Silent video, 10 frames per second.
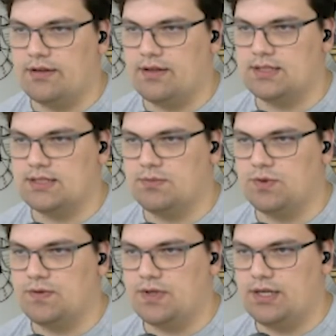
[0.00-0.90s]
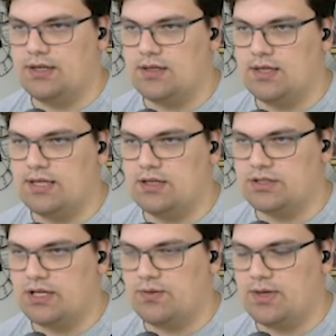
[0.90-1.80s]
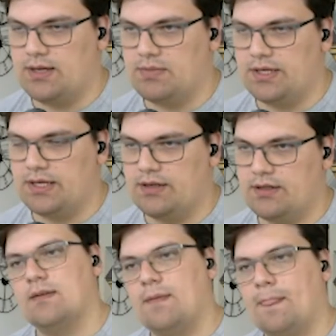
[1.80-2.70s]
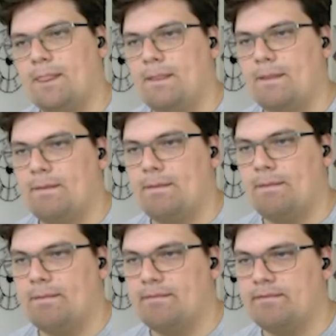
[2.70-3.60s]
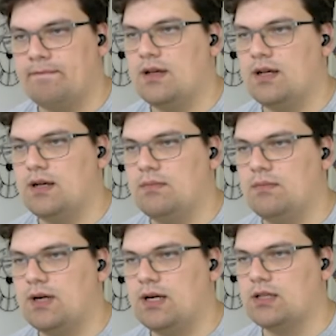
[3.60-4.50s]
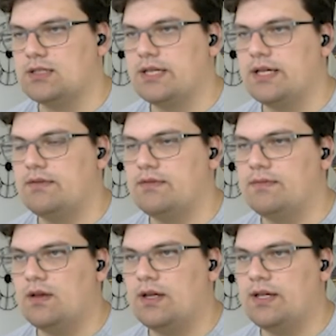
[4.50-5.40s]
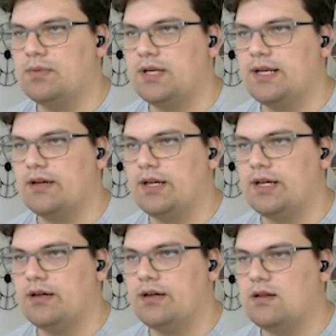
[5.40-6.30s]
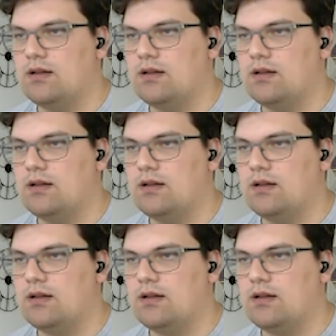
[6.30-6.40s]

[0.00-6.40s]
That's the move here. And he goes the other way. I play here. Um, I'll extend. I need to play down here.